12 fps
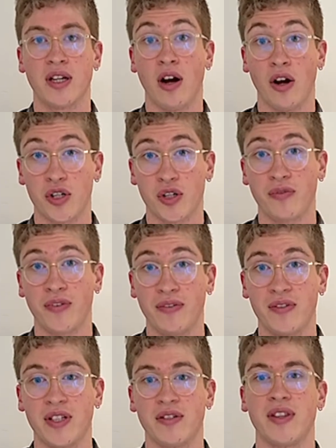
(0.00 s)

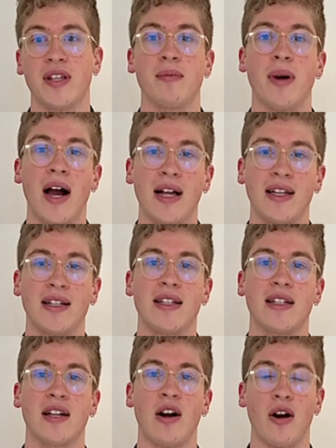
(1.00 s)
150 of them
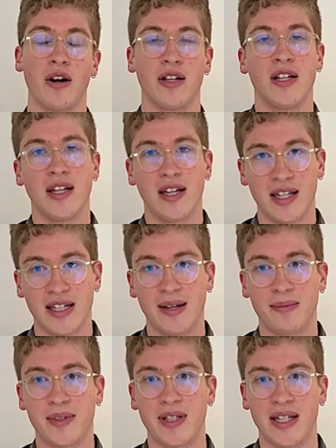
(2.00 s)
highlighting our
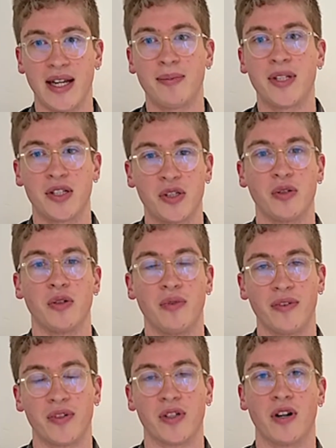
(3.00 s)
ineptitude
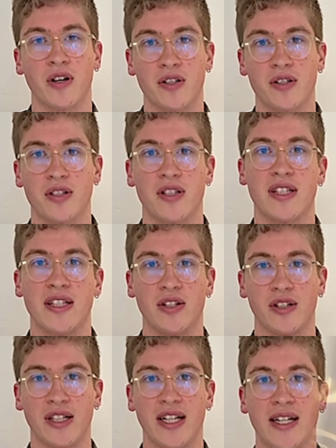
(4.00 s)
with regards to senior
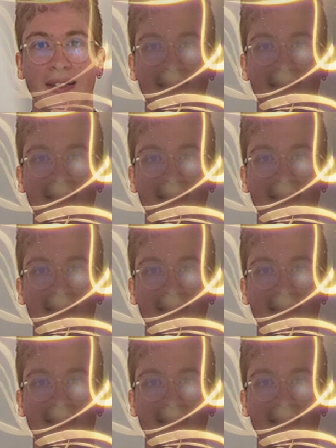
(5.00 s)
care.